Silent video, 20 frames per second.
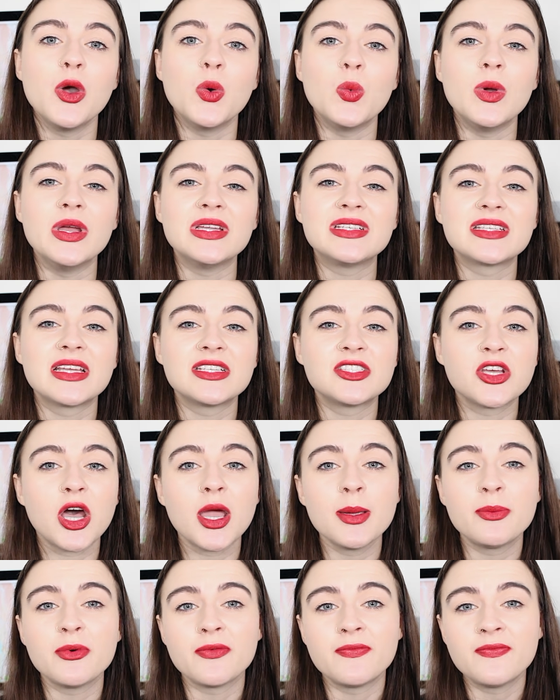which is a
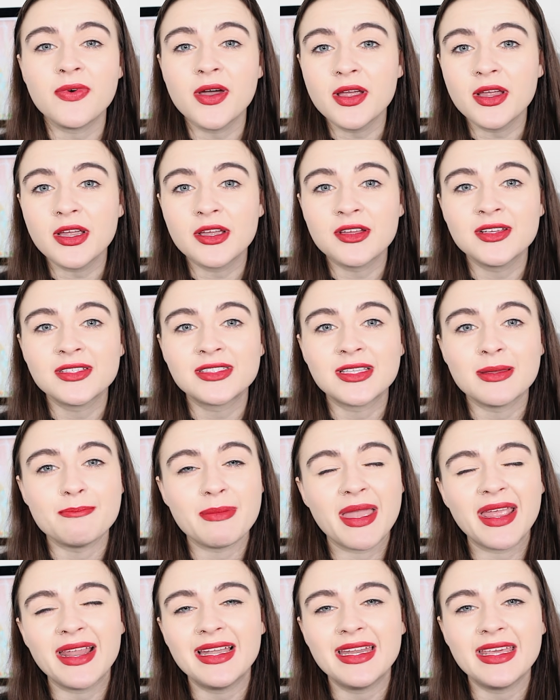type of fungus that
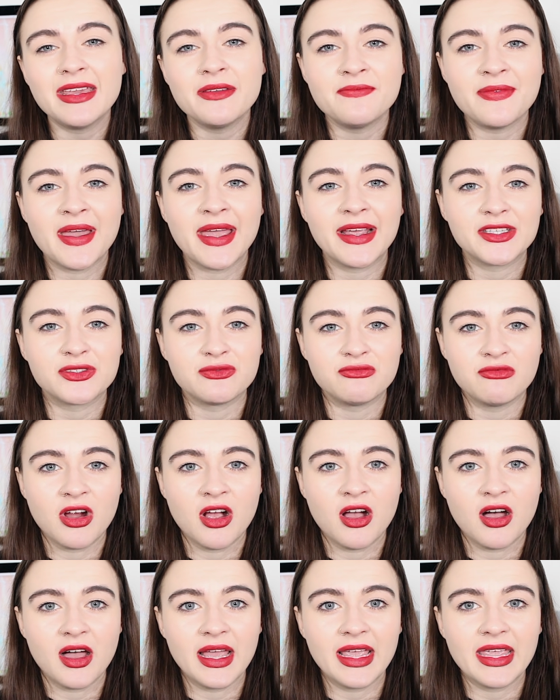mainly infects
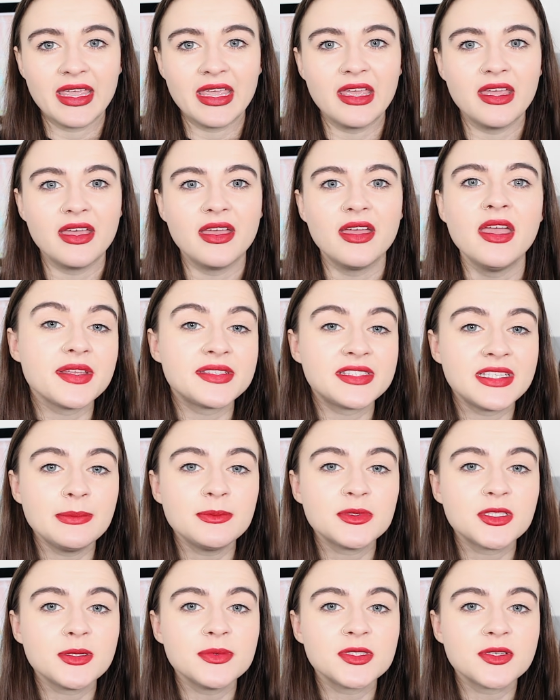rye. The
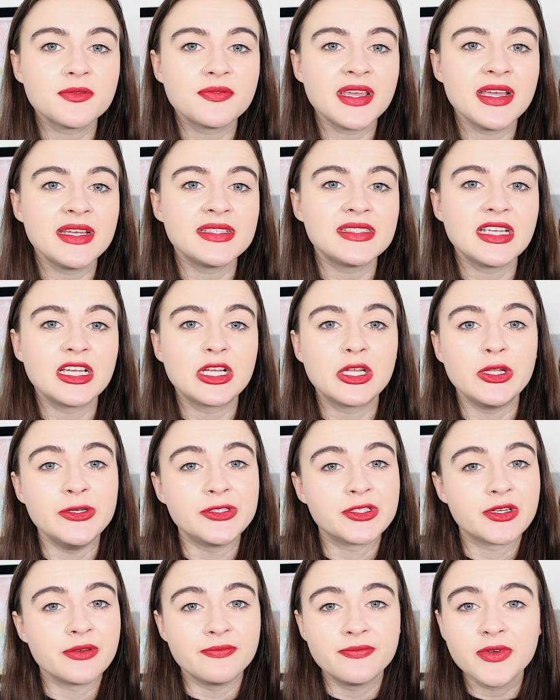symptoms of this
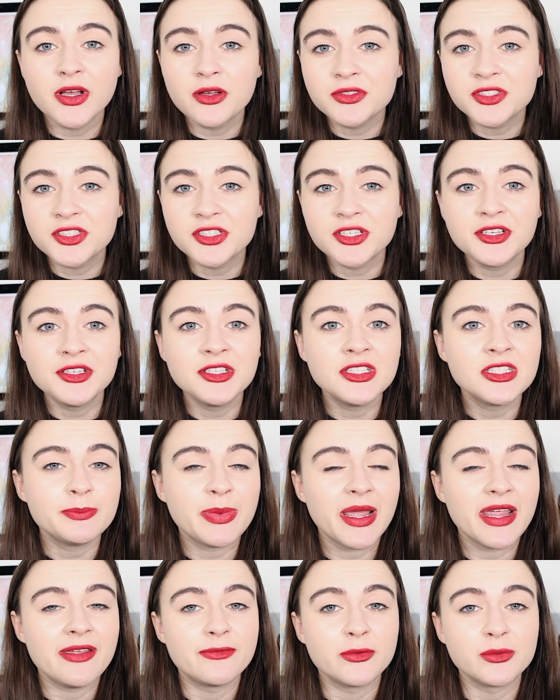include convulsions,
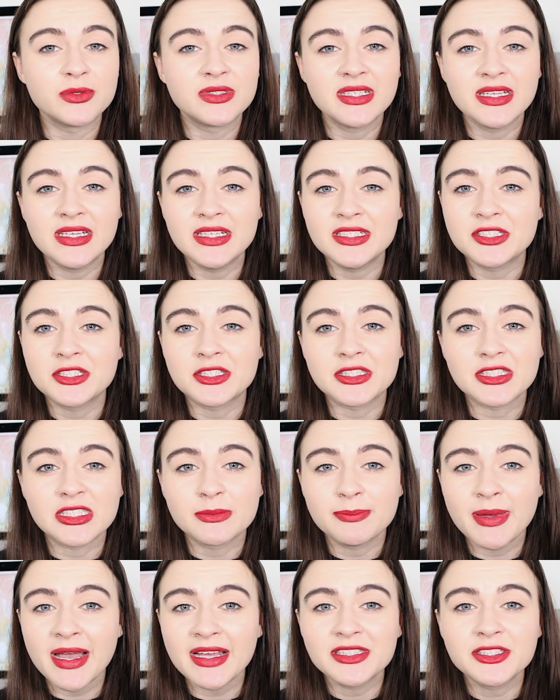painful seizures and
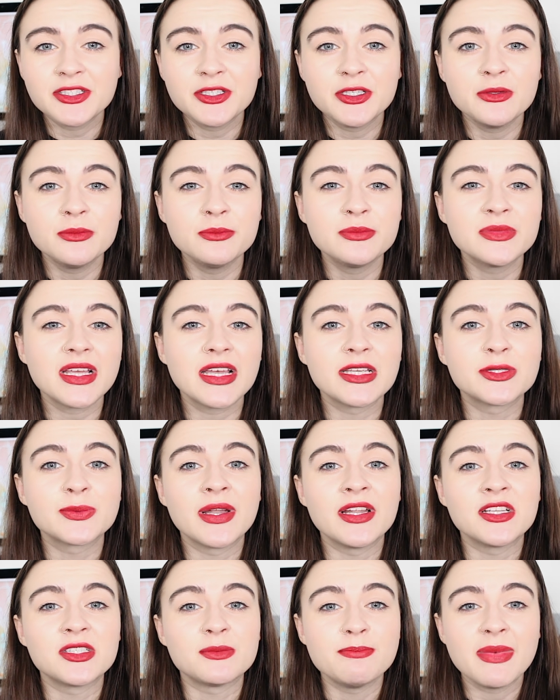spasms, as
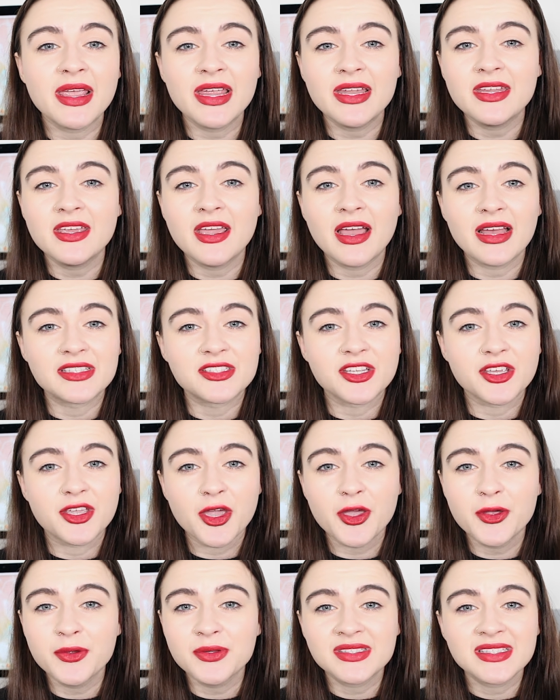well as mania and
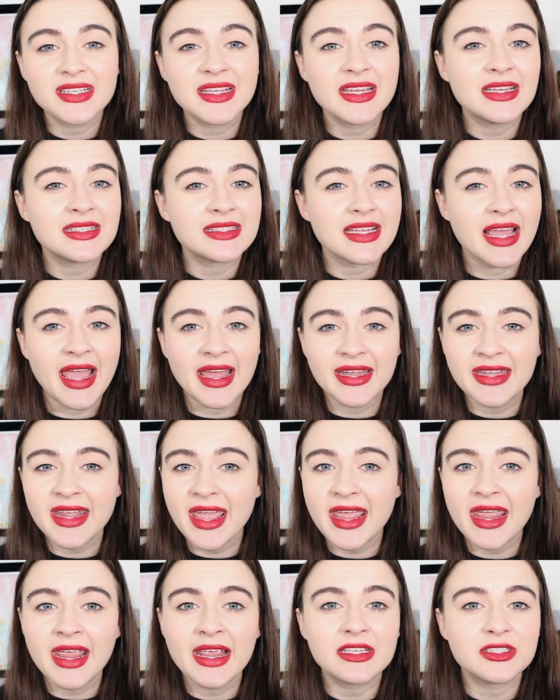psychosis,
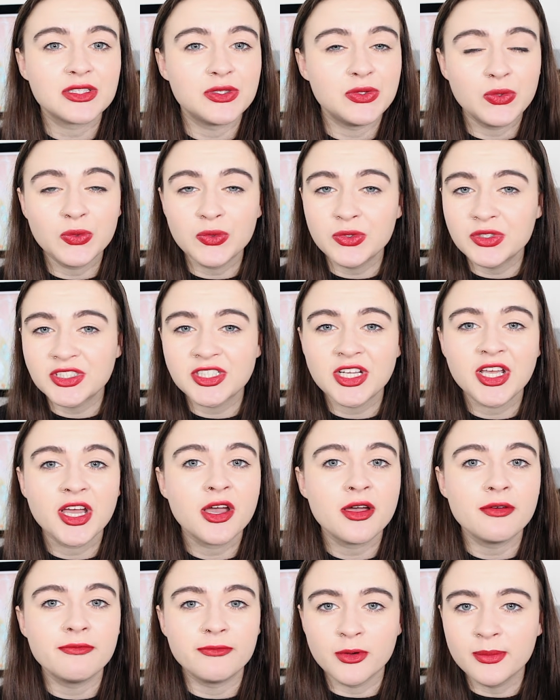headaches,
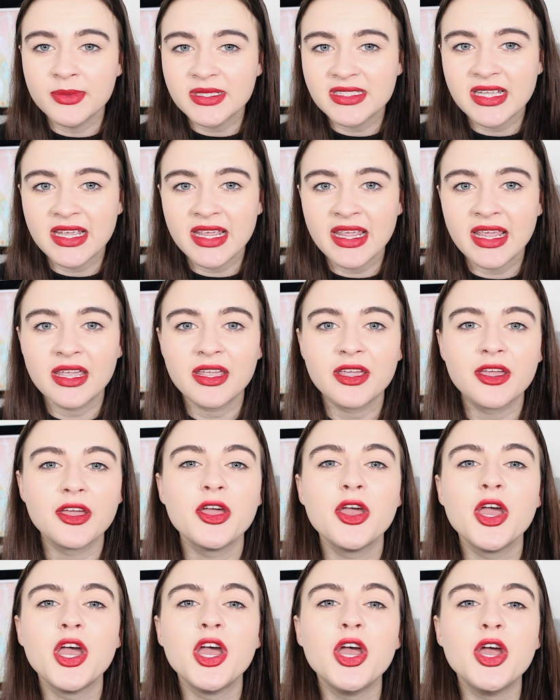nausea, vomiting.
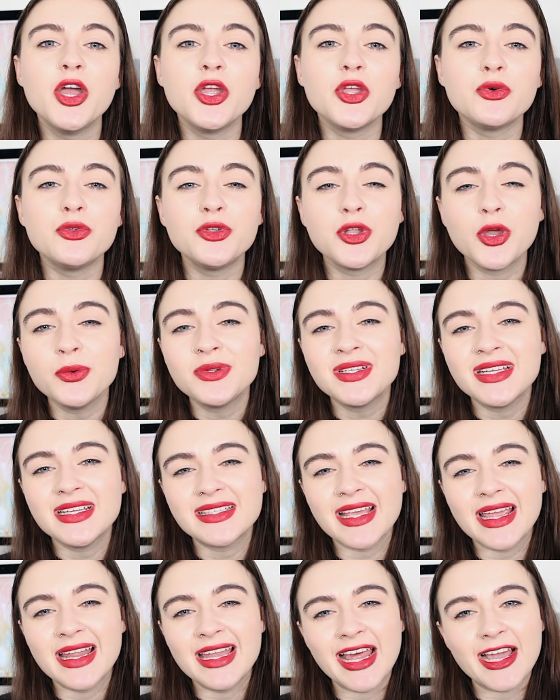You'll
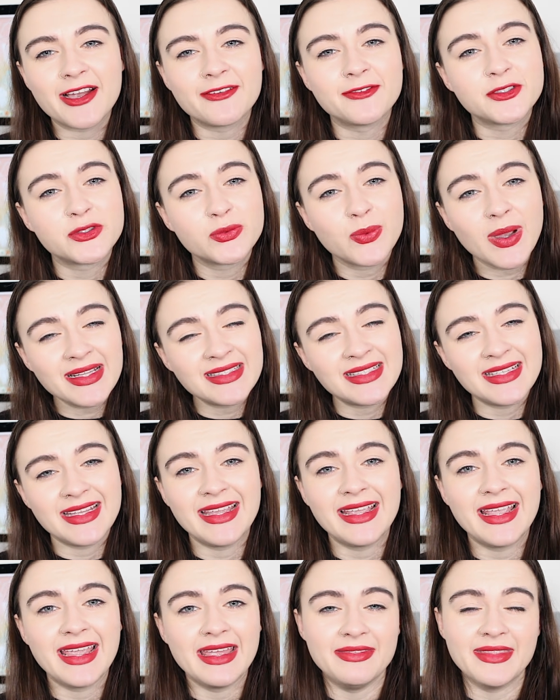notice a lack of
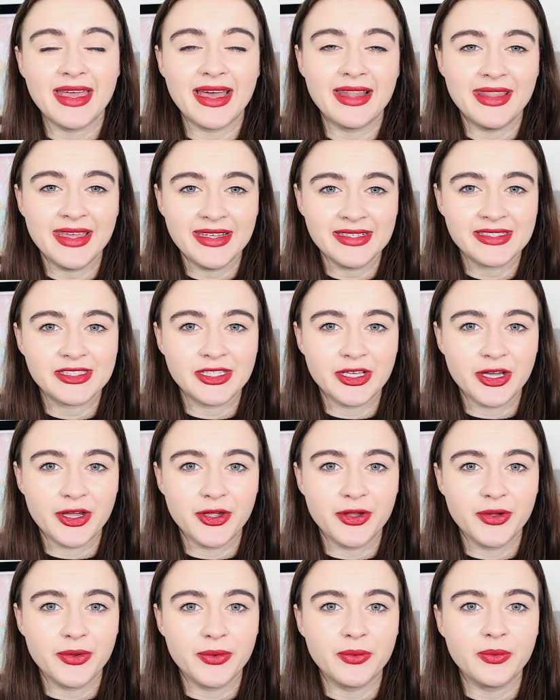sweating in that list
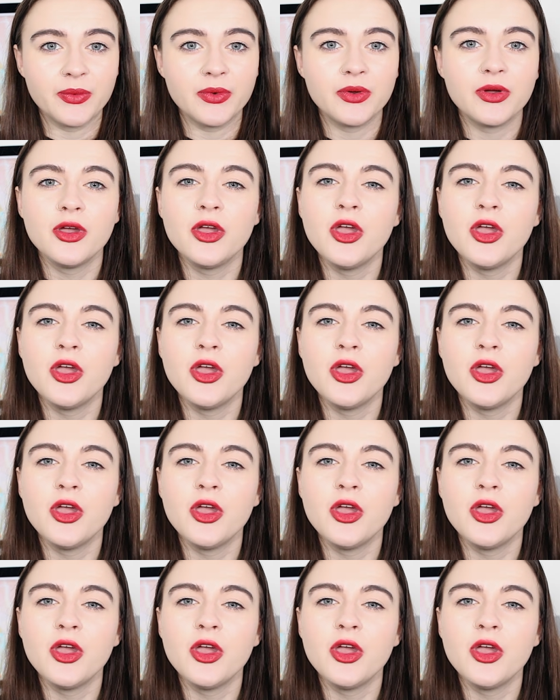though.